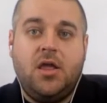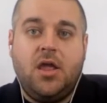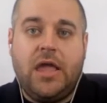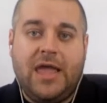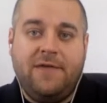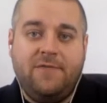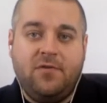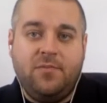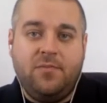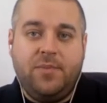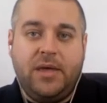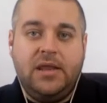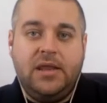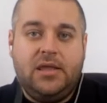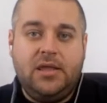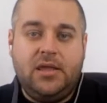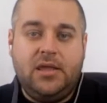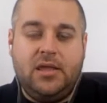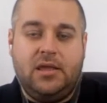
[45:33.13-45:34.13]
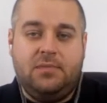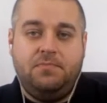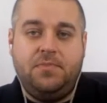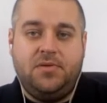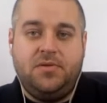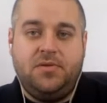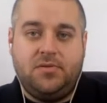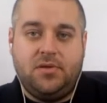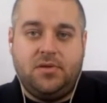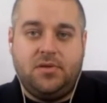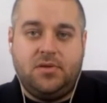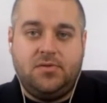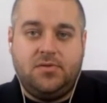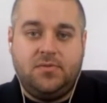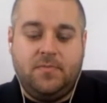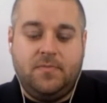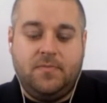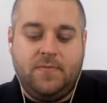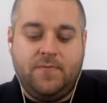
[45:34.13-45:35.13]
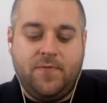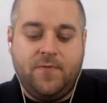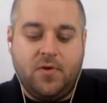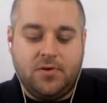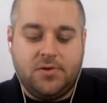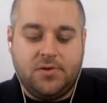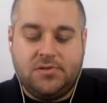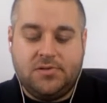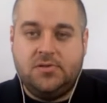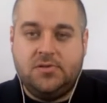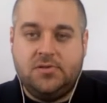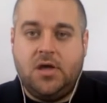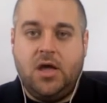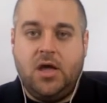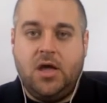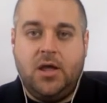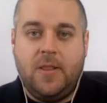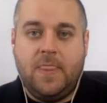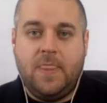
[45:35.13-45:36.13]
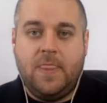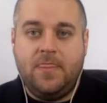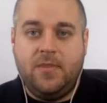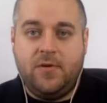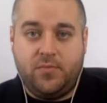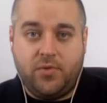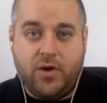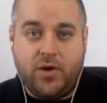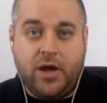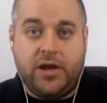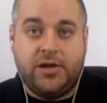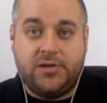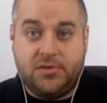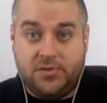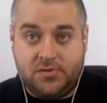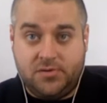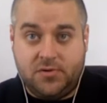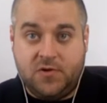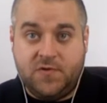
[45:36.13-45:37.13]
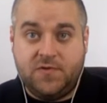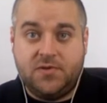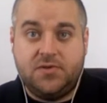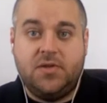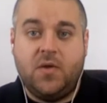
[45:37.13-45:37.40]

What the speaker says: Everybody in business focuses on their product and service.